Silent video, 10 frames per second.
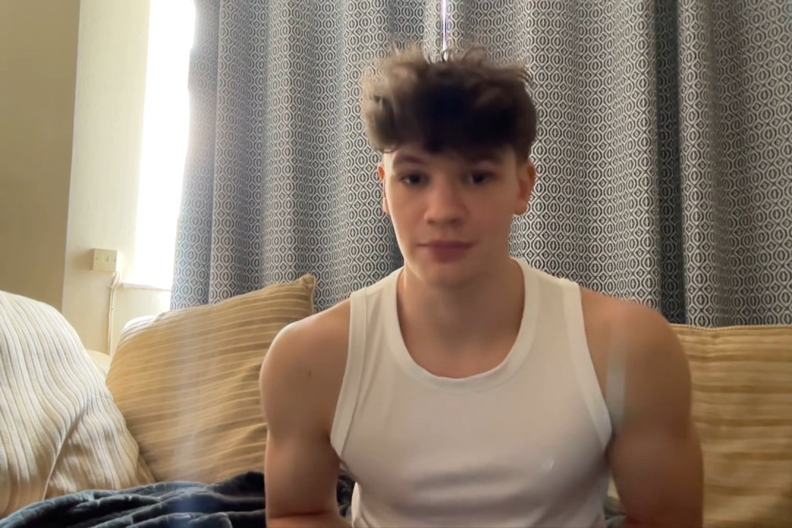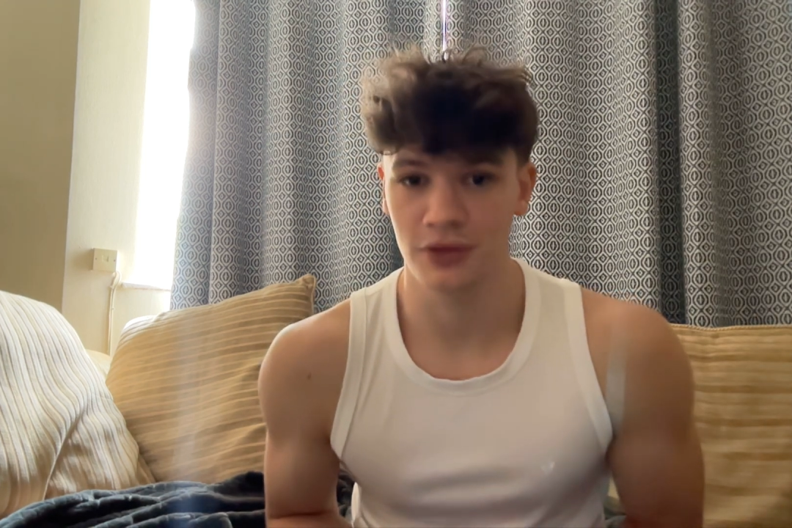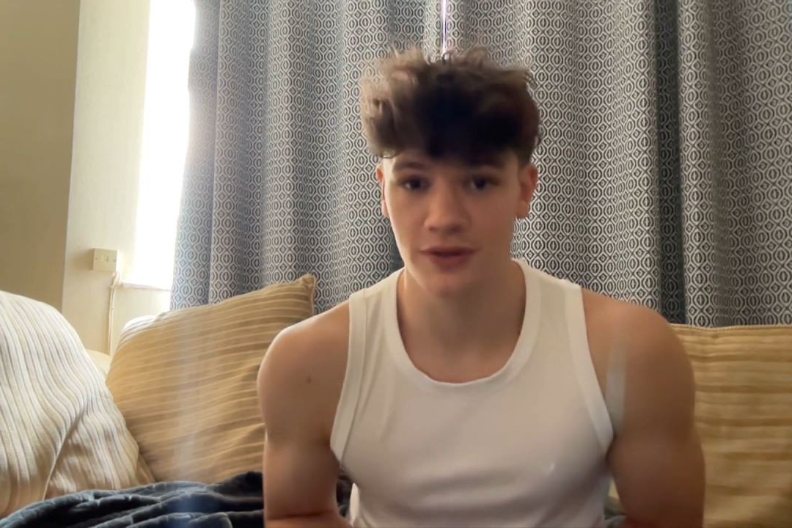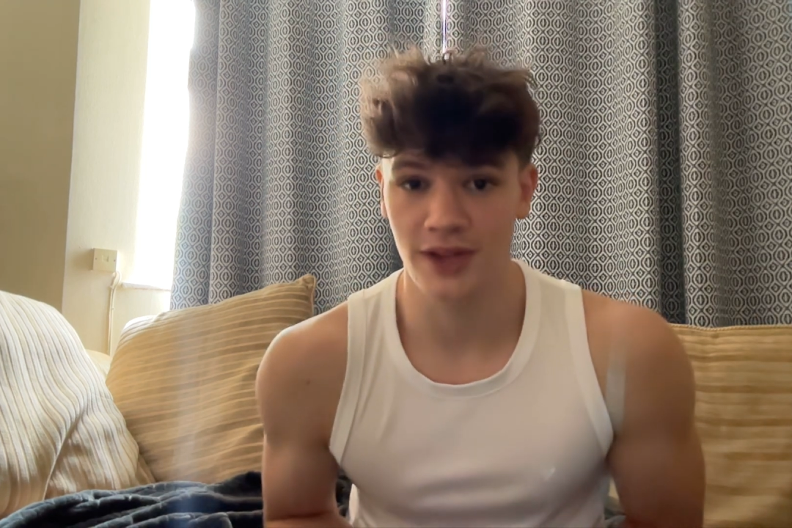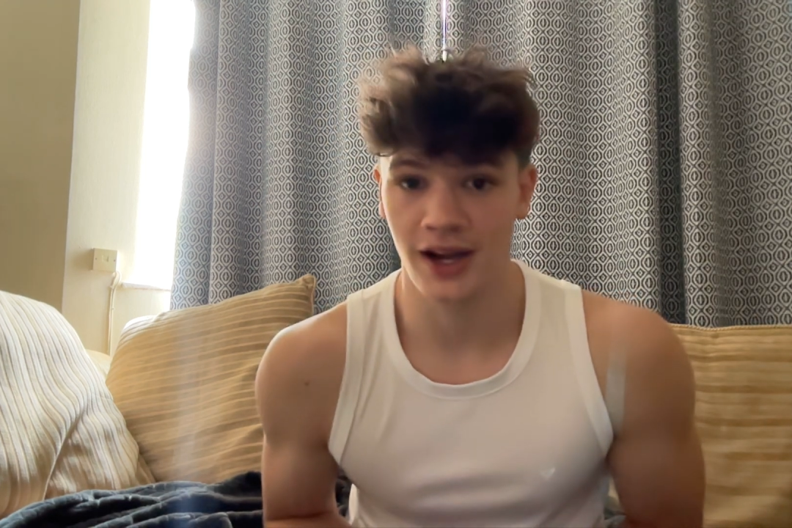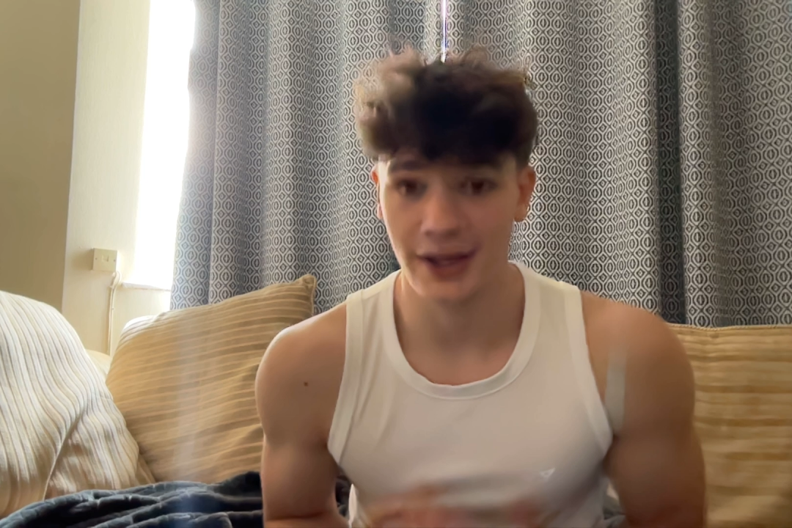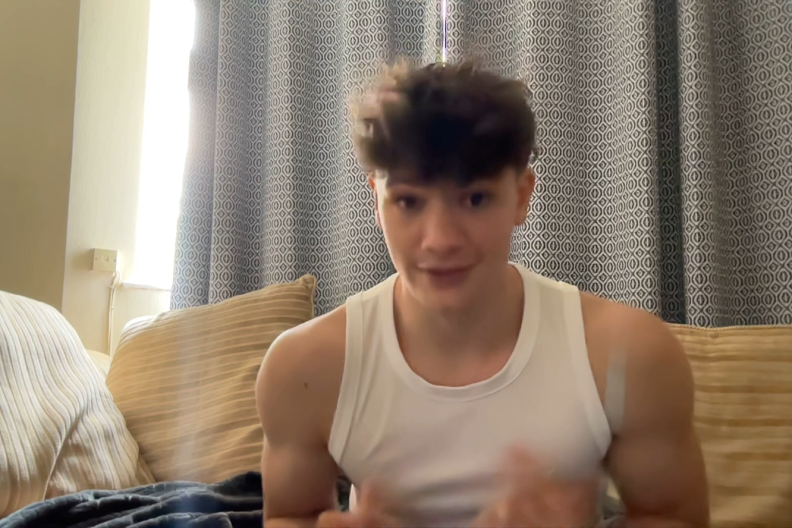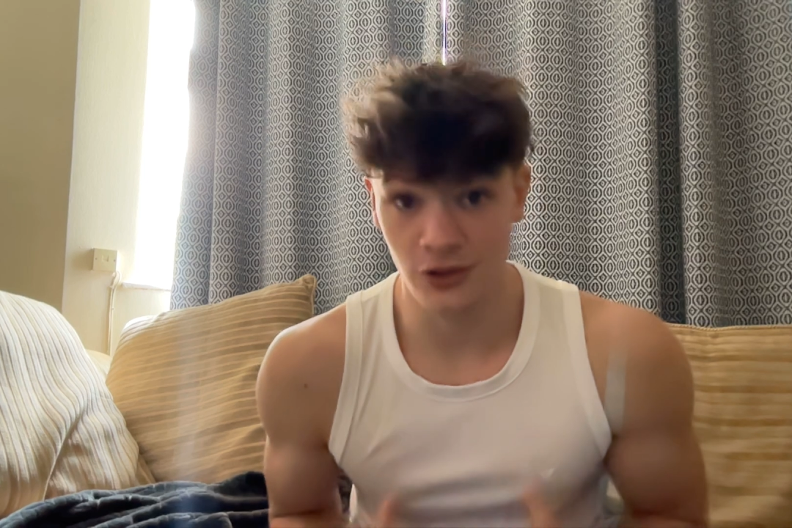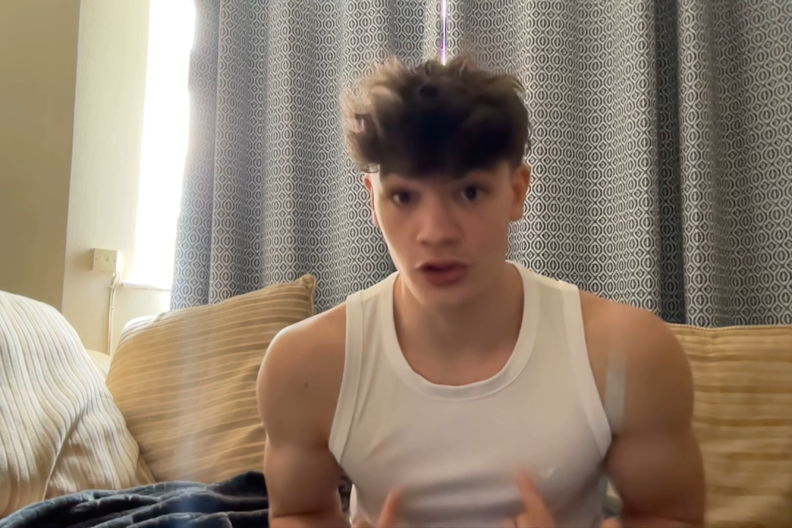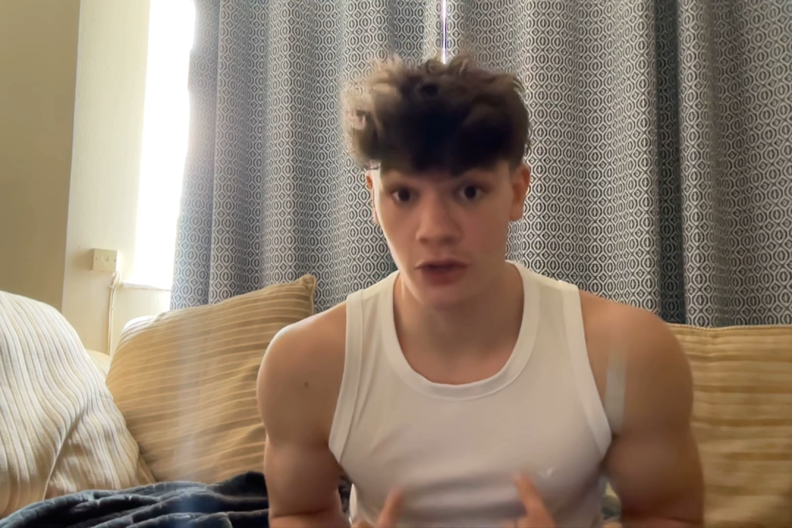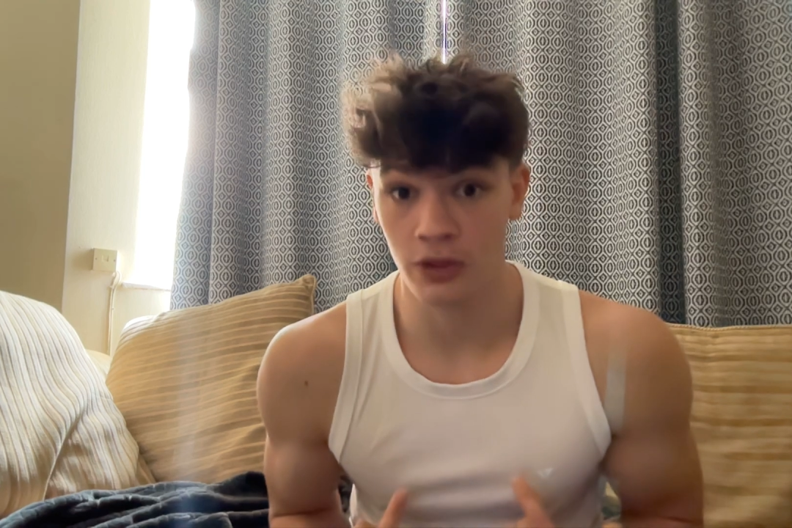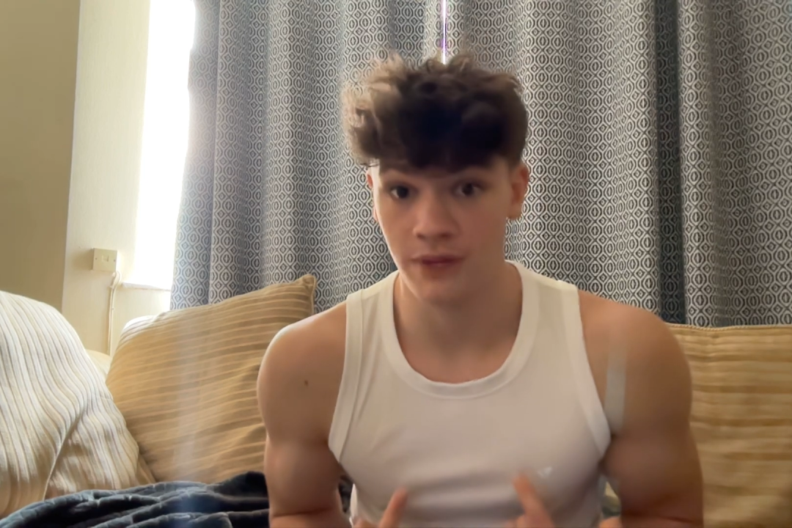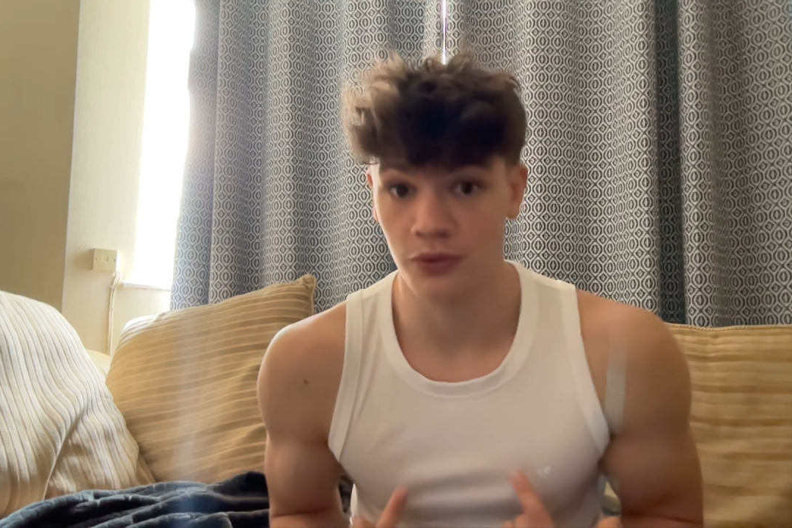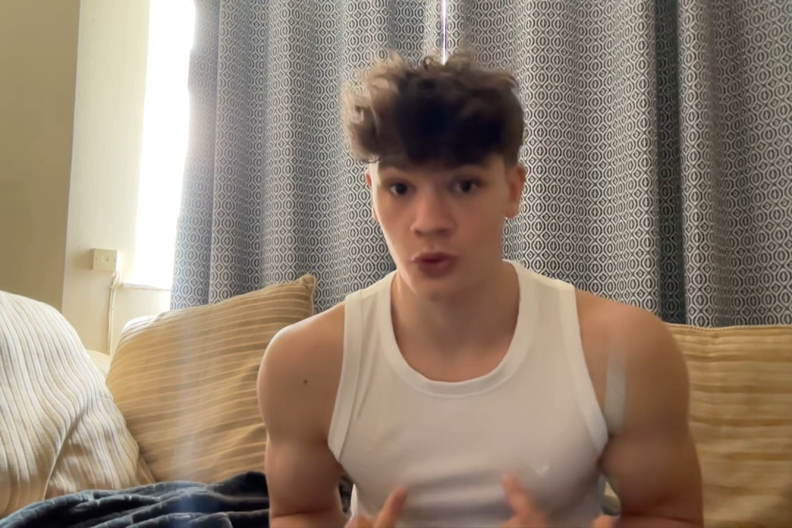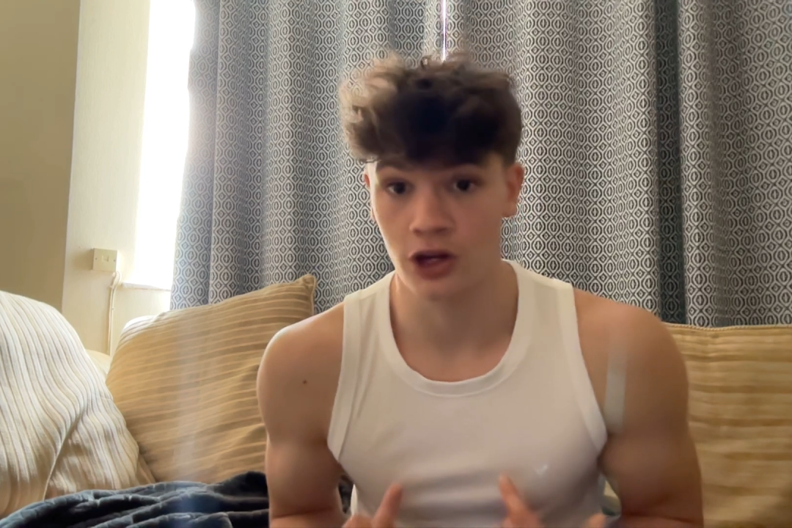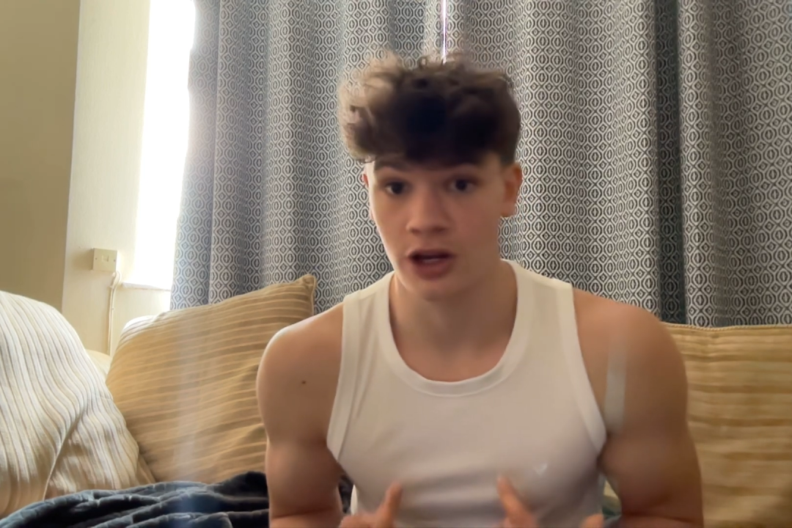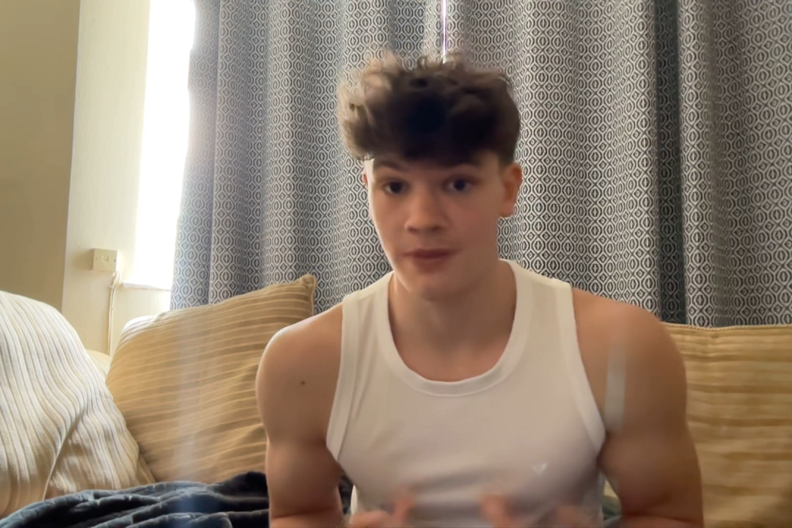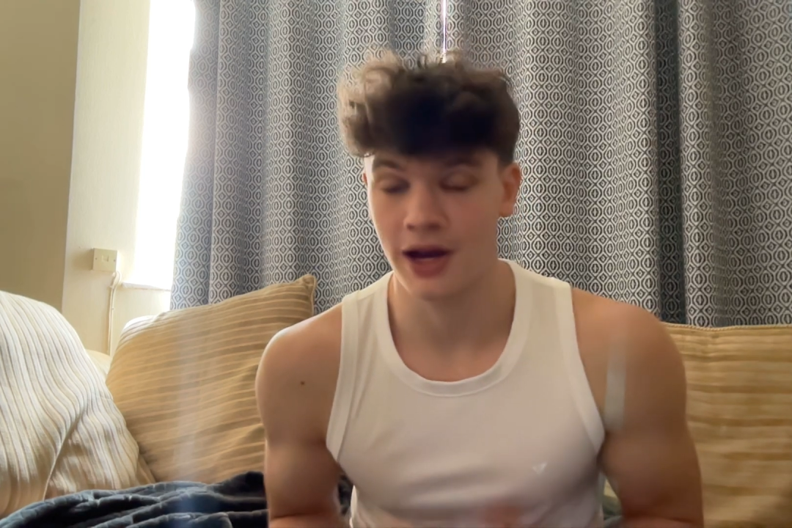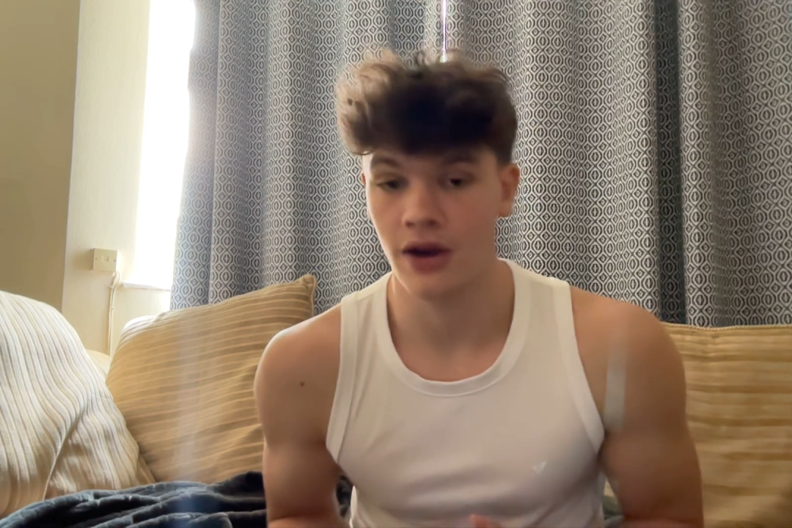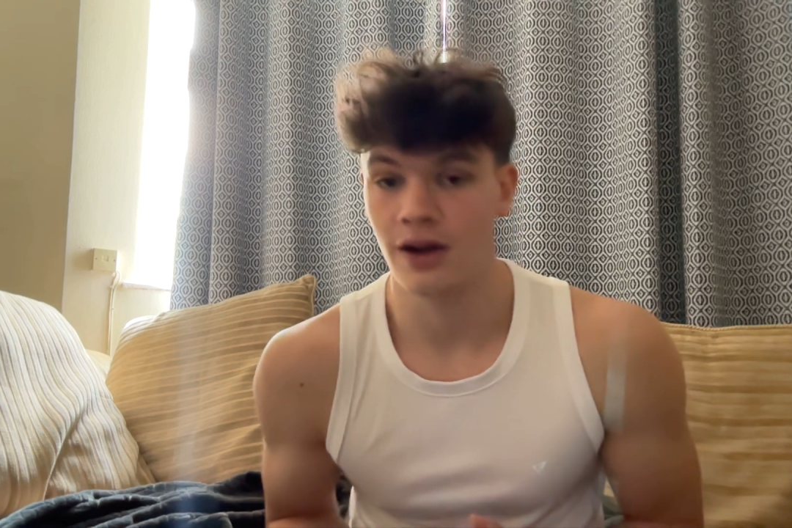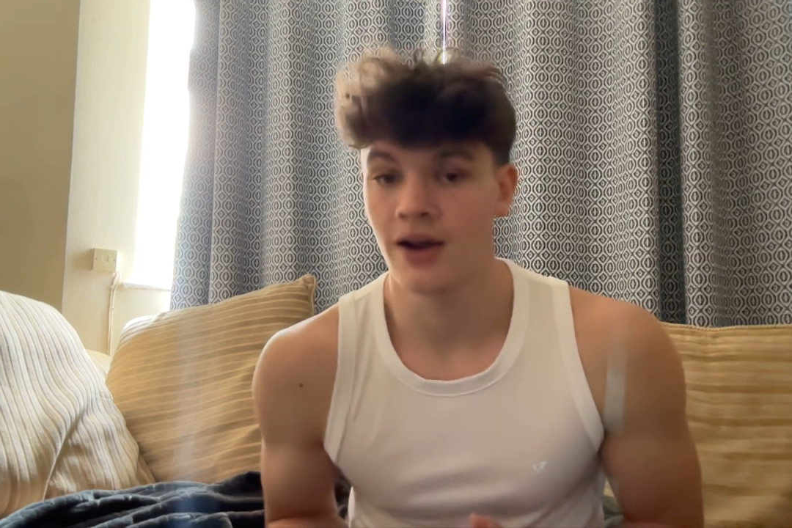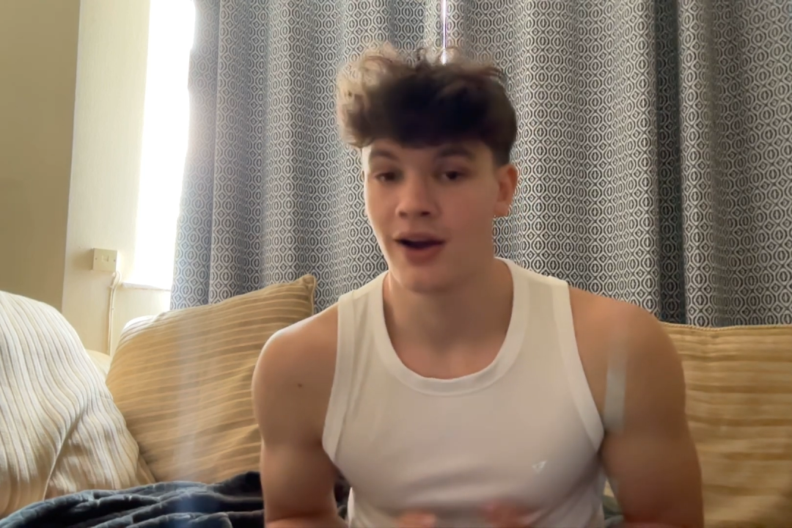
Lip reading: prove that I do know what I'm talking about.